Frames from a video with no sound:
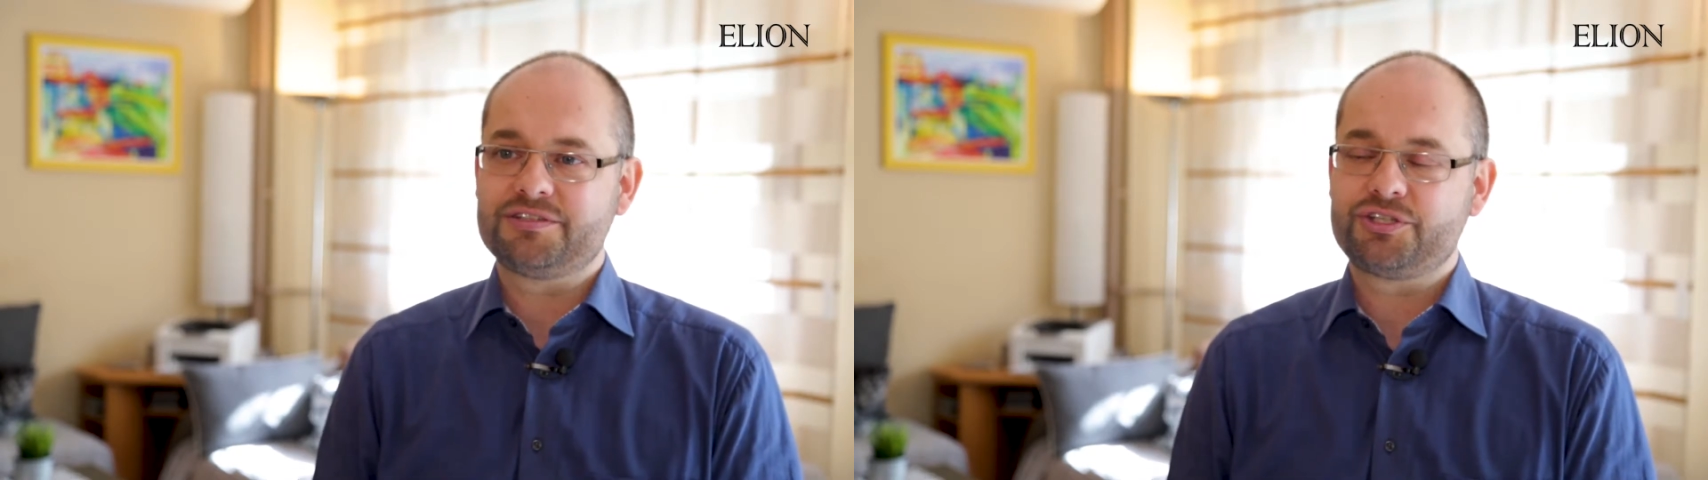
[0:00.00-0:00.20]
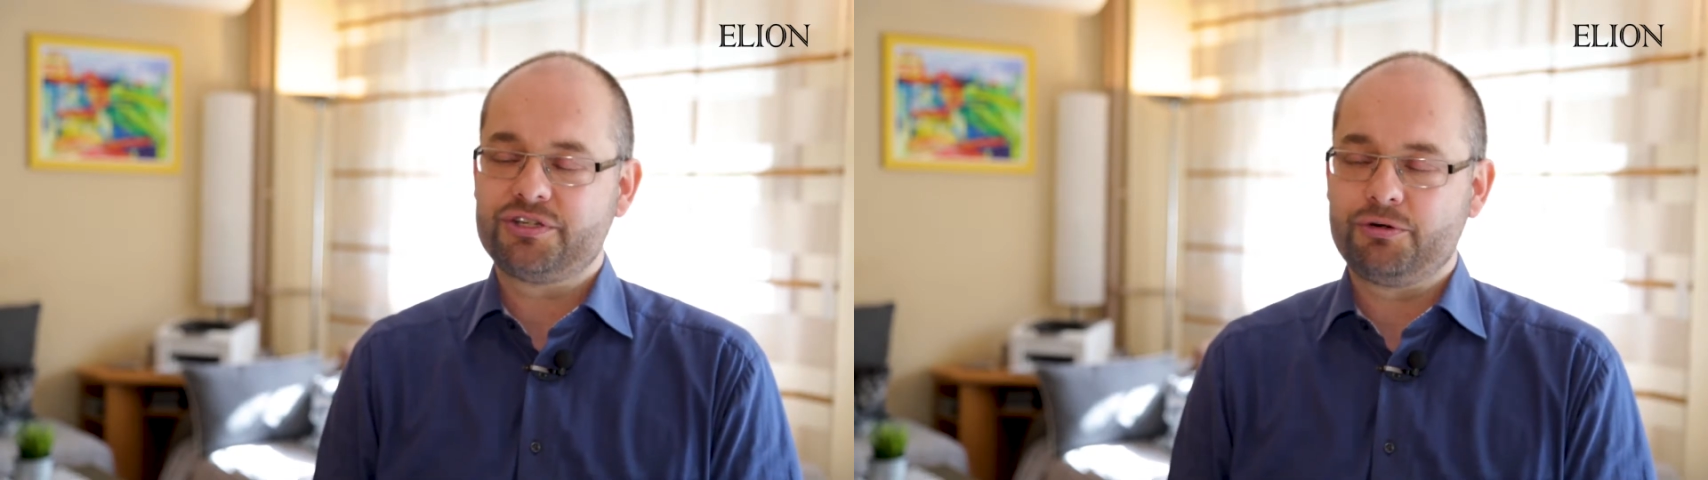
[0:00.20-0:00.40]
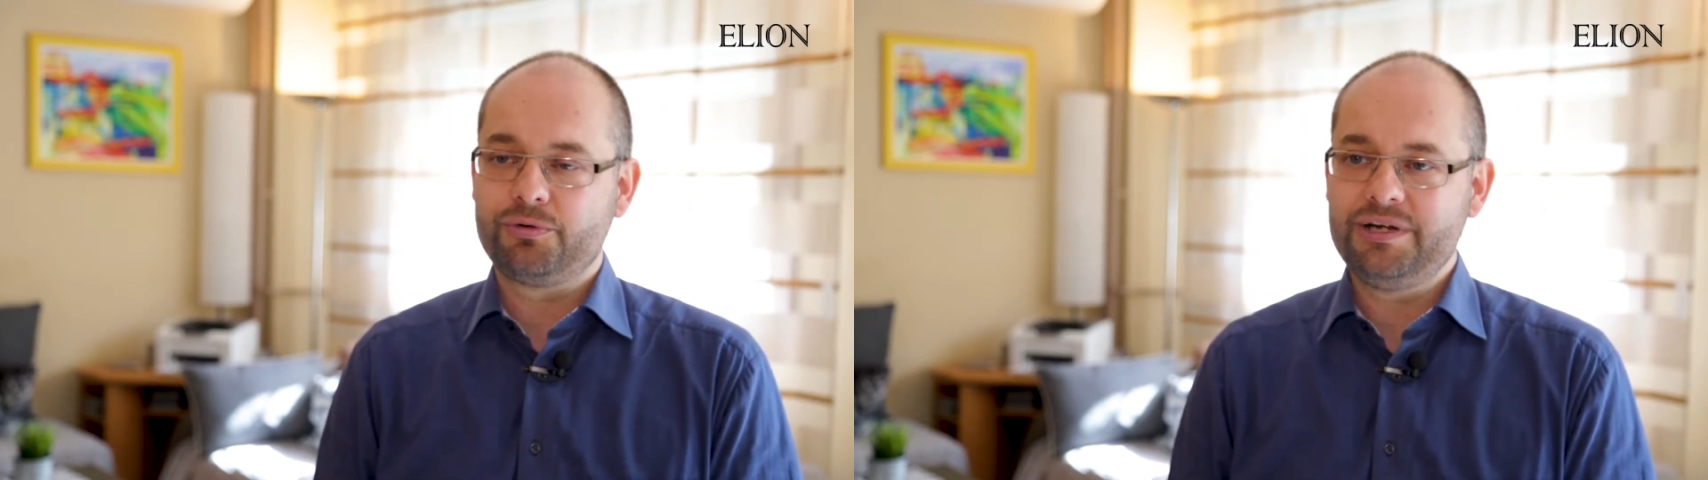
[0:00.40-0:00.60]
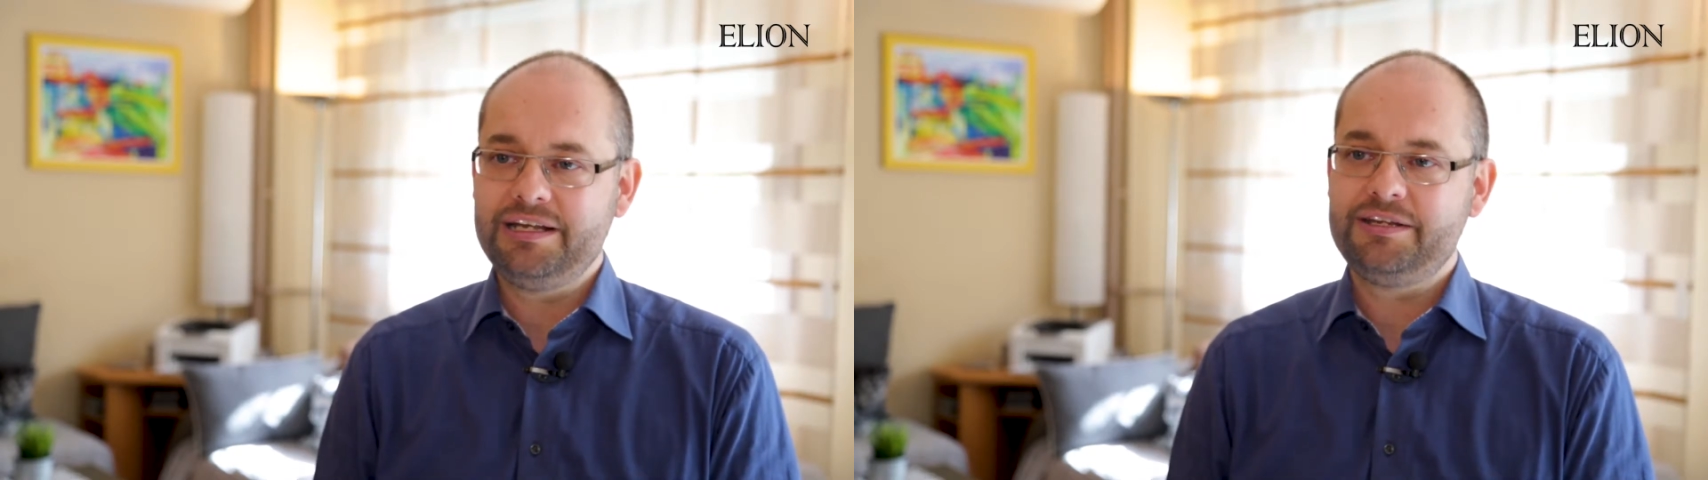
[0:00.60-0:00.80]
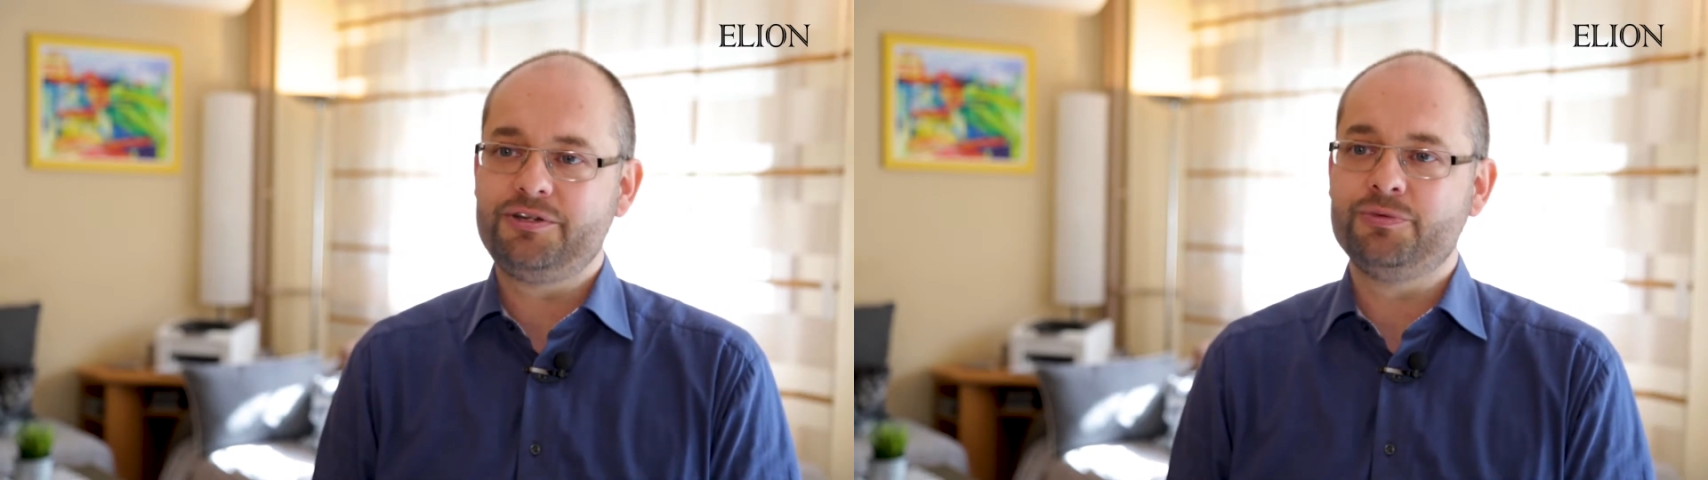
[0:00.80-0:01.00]
us
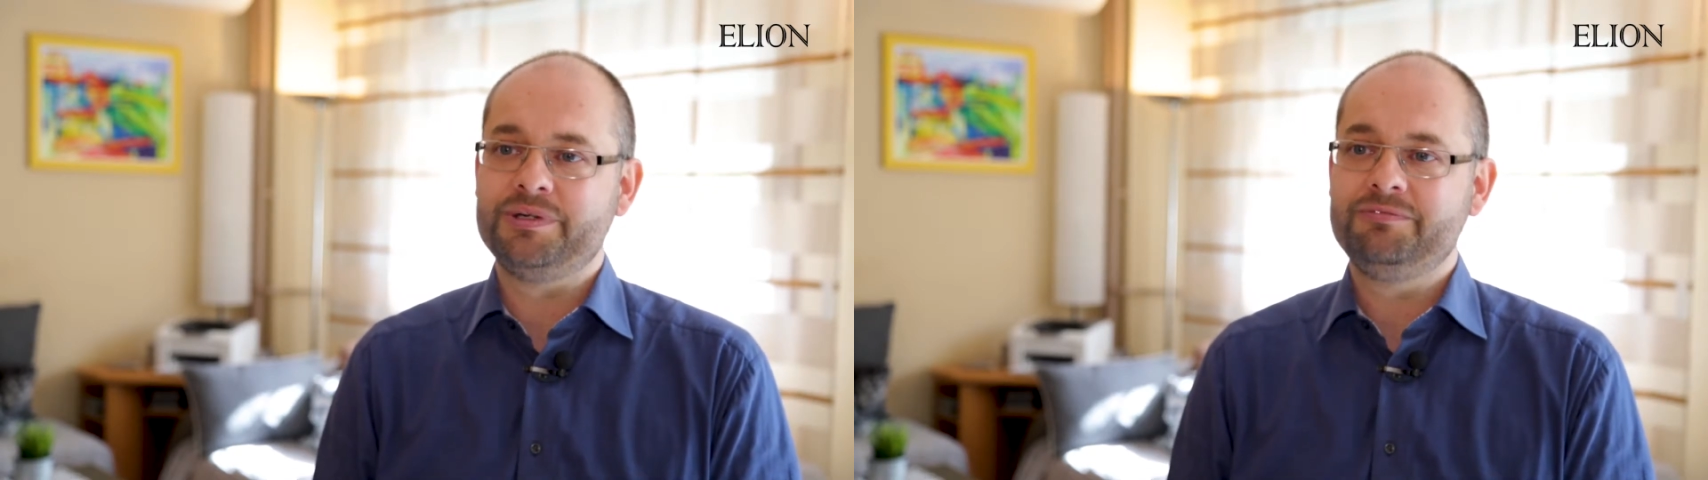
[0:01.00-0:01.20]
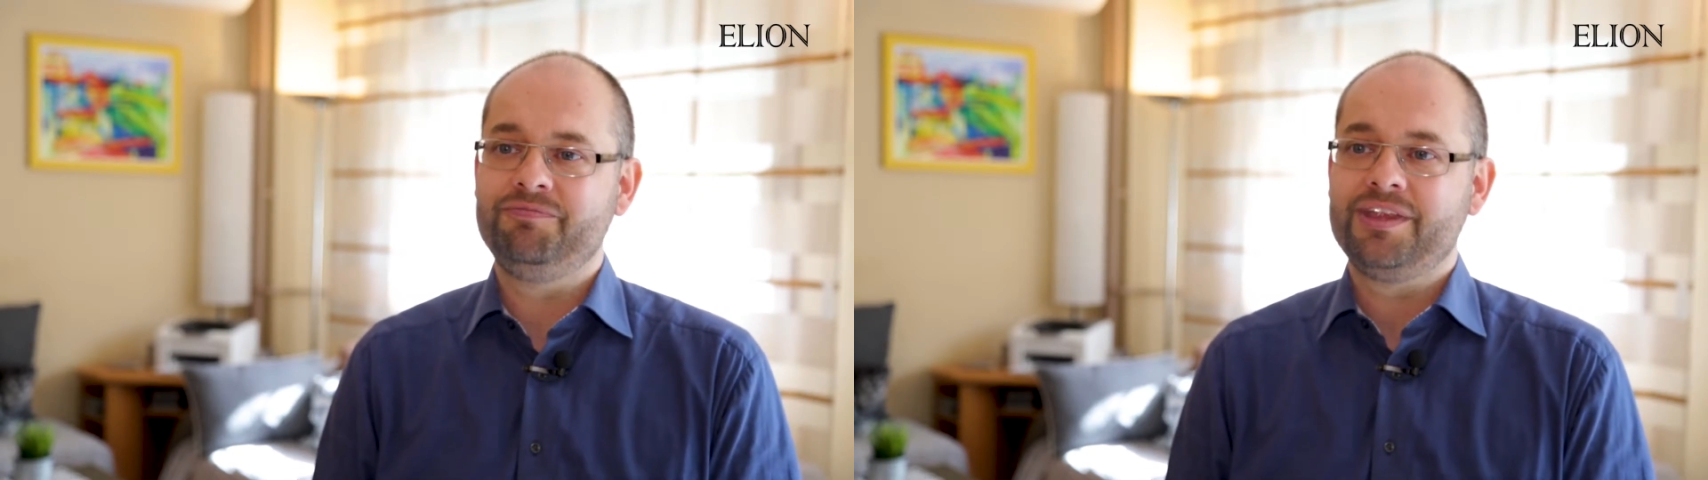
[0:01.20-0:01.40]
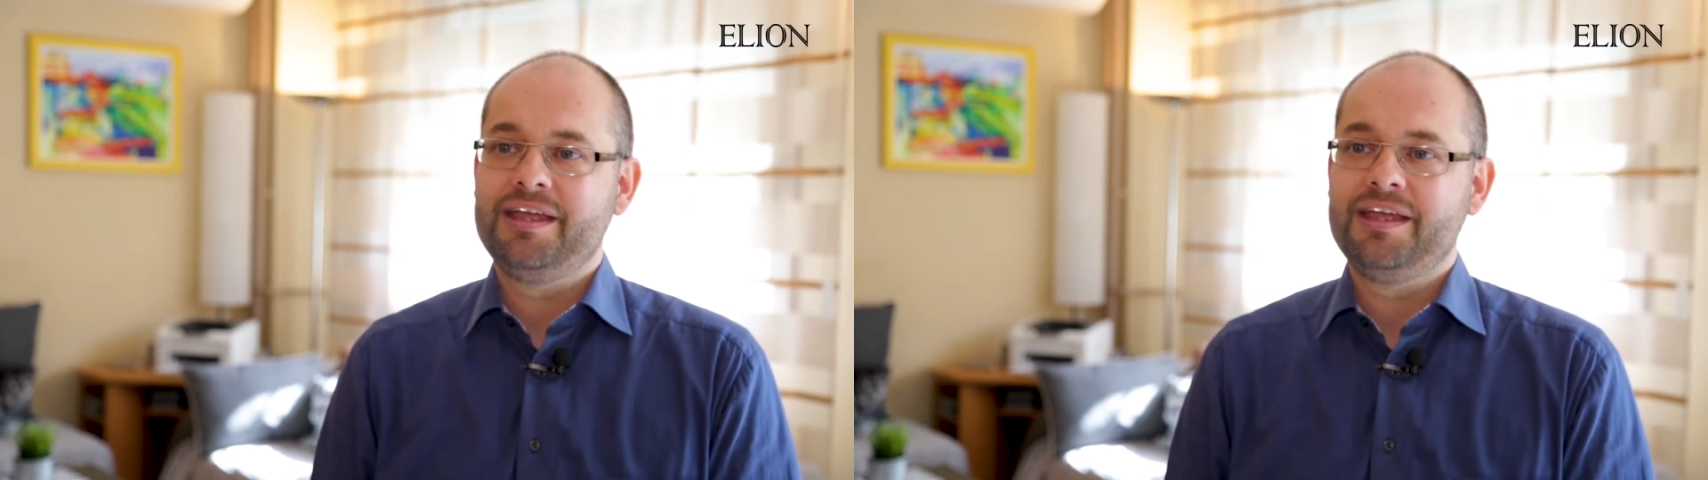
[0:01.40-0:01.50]
really human